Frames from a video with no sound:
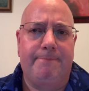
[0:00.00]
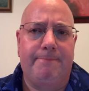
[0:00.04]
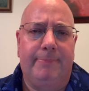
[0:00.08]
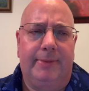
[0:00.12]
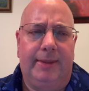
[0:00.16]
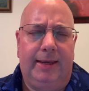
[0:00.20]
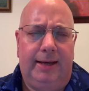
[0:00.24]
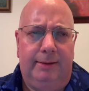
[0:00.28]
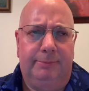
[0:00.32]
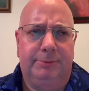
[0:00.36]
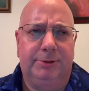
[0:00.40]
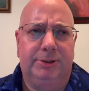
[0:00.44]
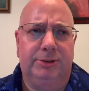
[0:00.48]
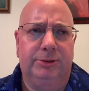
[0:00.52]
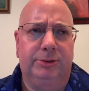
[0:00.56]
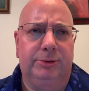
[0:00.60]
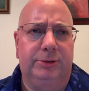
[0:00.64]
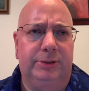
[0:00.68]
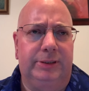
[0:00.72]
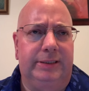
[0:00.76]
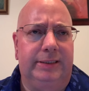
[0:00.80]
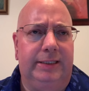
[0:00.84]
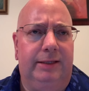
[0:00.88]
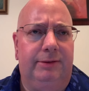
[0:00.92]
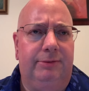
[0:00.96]

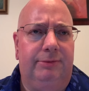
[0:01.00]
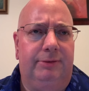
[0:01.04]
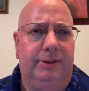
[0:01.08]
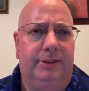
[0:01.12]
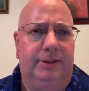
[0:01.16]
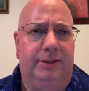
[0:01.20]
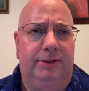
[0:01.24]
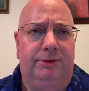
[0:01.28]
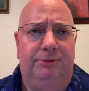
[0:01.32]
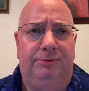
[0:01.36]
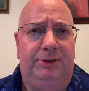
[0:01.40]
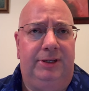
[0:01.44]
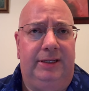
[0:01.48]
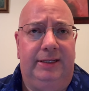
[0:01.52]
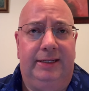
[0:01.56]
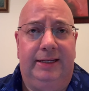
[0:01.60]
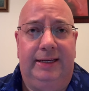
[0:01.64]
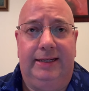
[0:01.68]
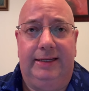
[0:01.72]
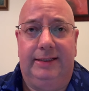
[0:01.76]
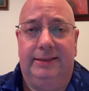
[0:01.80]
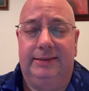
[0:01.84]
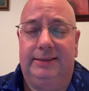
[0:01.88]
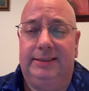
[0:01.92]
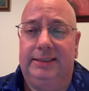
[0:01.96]
Absolutely nothing. The via
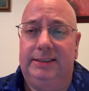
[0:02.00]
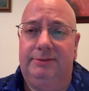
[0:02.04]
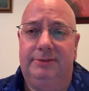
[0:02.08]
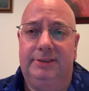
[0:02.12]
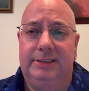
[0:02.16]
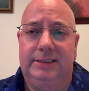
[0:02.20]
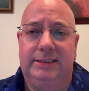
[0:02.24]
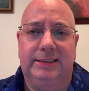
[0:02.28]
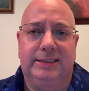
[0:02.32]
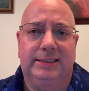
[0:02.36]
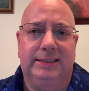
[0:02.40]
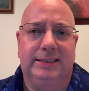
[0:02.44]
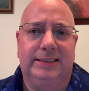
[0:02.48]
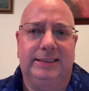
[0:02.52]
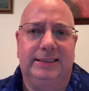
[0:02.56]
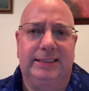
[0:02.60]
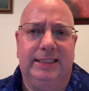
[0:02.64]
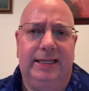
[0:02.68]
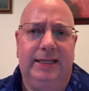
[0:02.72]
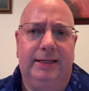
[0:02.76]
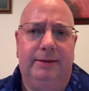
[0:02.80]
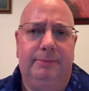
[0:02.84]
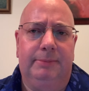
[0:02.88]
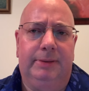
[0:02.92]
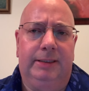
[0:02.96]
negativa is the
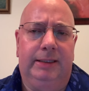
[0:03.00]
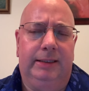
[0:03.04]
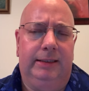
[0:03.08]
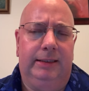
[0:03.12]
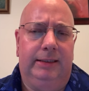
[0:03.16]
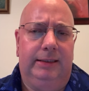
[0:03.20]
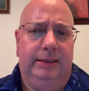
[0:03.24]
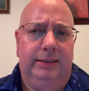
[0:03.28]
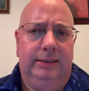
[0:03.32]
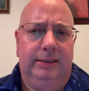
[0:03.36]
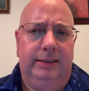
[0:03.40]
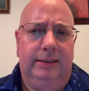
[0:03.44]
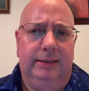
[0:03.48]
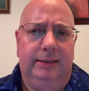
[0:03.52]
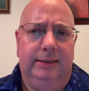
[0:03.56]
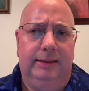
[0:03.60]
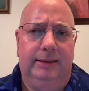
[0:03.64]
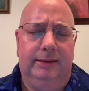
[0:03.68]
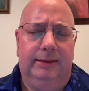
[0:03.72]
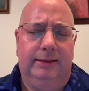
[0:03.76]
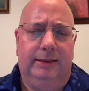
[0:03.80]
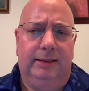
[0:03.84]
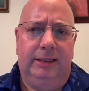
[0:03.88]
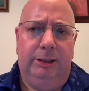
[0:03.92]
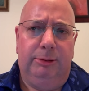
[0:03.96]
same.
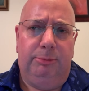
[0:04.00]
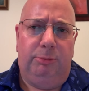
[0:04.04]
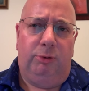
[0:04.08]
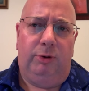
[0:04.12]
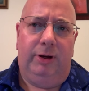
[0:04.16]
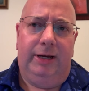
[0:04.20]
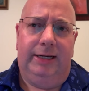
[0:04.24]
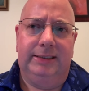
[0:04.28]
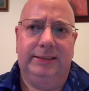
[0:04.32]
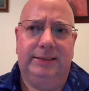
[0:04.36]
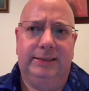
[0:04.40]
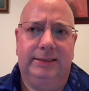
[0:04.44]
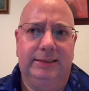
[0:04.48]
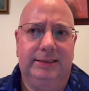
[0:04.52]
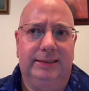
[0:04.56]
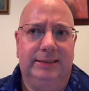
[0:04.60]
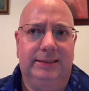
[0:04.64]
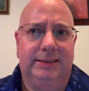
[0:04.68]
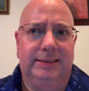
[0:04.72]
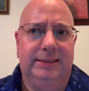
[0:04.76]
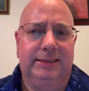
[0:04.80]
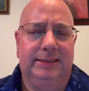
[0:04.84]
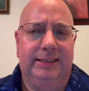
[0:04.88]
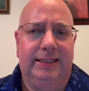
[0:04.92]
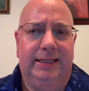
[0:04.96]
Uh, the liberation
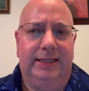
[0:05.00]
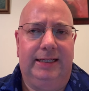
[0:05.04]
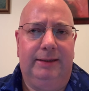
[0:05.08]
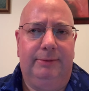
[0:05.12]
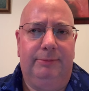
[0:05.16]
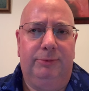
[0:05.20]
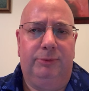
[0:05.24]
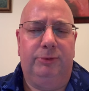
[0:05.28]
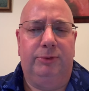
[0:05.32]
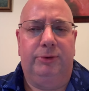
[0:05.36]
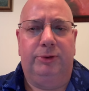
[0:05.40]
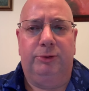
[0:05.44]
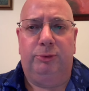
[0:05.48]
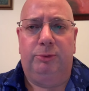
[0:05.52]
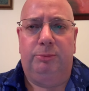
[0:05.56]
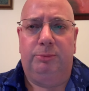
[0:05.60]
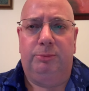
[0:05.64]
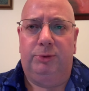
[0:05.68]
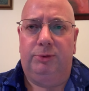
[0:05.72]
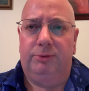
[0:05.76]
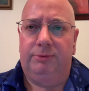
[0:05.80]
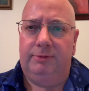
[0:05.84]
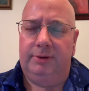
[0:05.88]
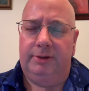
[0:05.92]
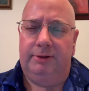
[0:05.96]
is the same through the
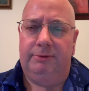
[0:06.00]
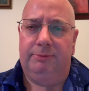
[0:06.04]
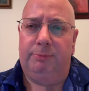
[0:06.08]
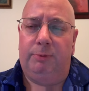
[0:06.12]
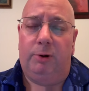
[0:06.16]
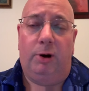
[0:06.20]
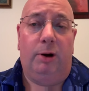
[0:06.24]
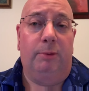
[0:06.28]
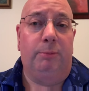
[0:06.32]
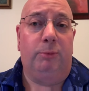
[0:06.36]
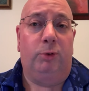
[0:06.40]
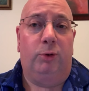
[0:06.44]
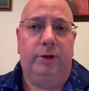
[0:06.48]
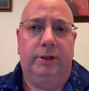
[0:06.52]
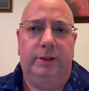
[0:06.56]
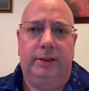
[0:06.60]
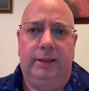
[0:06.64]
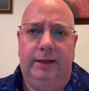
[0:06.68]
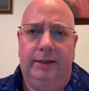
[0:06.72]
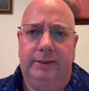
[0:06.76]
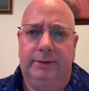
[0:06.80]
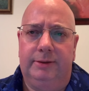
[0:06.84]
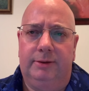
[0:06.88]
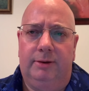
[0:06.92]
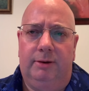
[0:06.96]
removal of primordial
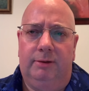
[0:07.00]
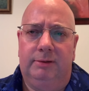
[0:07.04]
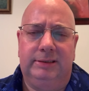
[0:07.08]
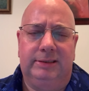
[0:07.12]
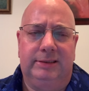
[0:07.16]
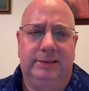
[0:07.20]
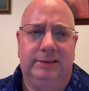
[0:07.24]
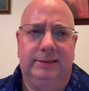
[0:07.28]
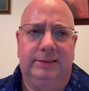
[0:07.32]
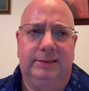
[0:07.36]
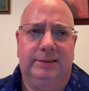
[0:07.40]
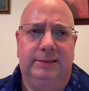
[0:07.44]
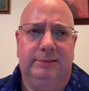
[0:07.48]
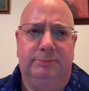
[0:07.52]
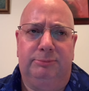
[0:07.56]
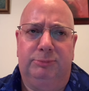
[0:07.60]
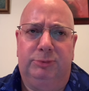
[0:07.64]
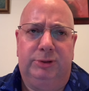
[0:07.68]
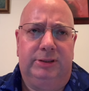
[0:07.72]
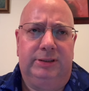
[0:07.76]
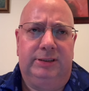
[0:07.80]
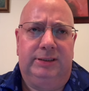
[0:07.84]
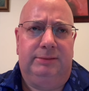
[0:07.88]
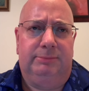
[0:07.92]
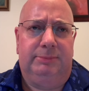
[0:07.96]
agnosis.
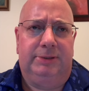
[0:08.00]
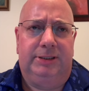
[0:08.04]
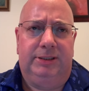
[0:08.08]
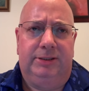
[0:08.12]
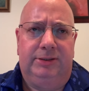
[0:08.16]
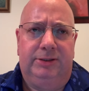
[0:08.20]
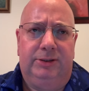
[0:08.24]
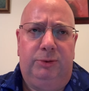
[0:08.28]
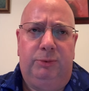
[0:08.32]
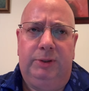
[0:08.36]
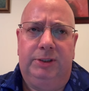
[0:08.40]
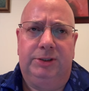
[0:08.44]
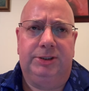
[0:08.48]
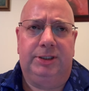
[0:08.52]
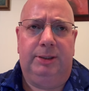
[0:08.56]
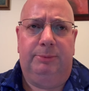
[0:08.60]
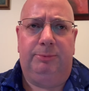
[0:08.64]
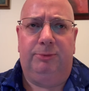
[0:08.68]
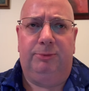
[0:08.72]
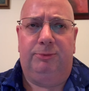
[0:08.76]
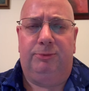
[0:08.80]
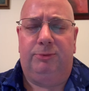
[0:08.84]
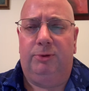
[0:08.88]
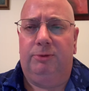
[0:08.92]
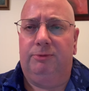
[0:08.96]
Buddhism in no way,
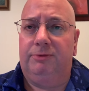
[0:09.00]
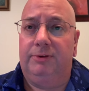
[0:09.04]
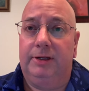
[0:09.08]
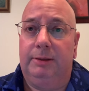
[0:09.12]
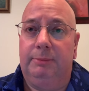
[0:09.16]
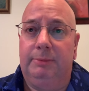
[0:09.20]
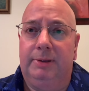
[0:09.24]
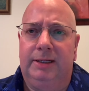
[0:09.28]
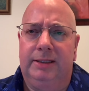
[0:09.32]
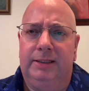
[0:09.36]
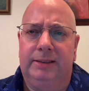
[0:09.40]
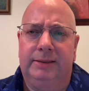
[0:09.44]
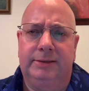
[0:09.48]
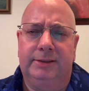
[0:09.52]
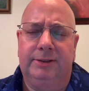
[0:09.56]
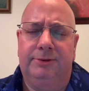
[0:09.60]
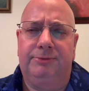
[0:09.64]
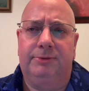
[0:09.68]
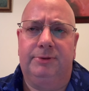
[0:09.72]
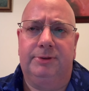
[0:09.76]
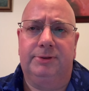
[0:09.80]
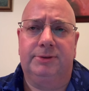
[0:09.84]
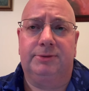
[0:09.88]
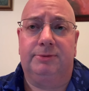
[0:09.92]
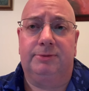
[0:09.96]
shape, or form fundamentally
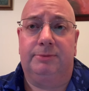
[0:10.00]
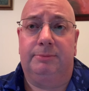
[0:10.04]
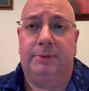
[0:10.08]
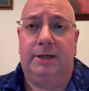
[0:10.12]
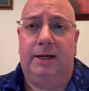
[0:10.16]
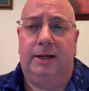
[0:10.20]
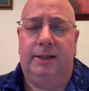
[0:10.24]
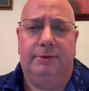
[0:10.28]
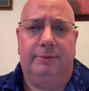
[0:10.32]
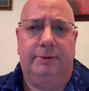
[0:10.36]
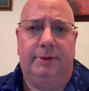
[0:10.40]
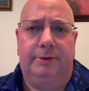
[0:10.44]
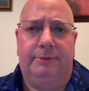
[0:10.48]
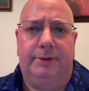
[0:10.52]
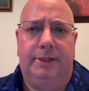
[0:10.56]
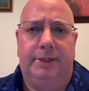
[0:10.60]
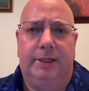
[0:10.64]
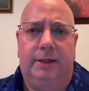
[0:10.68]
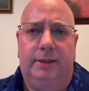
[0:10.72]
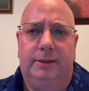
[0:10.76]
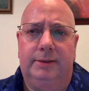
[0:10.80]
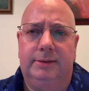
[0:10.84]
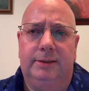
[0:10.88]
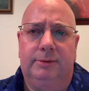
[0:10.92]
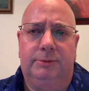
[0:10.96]
differs from Advaita
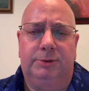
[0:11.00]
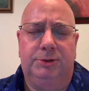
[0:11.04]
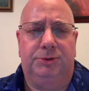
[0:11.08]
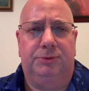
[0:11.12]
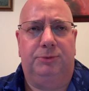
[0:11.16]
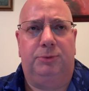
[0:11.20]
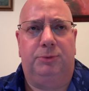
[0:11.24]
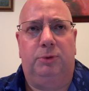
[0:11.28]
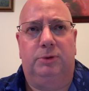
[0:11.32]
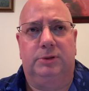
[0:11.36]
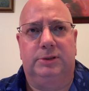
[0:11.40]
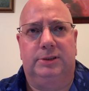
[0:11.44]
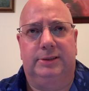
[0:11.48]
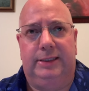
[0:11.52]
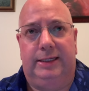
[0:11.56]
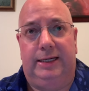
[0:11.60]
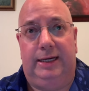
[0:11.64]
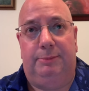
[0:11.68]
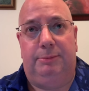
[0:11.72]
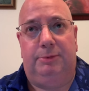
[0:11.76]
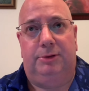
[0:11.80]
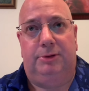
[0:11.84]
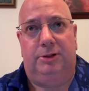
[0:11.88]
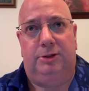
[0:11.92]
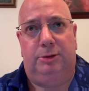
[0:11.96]
Vedanta, which of course
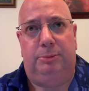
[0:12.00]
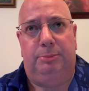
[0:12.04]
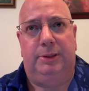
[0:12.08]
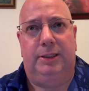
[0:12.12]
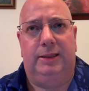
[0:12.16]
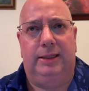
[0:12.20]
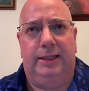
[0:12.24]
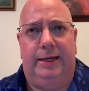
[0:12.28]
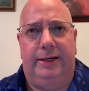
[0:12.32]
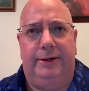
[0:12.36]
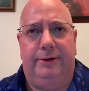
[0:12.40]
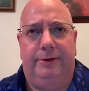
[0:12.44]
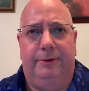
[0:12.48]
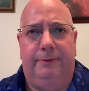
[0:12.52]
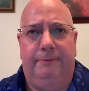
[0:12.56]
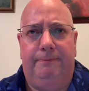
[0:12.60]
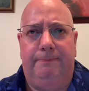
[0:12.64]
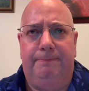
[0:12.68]
came a little bit later.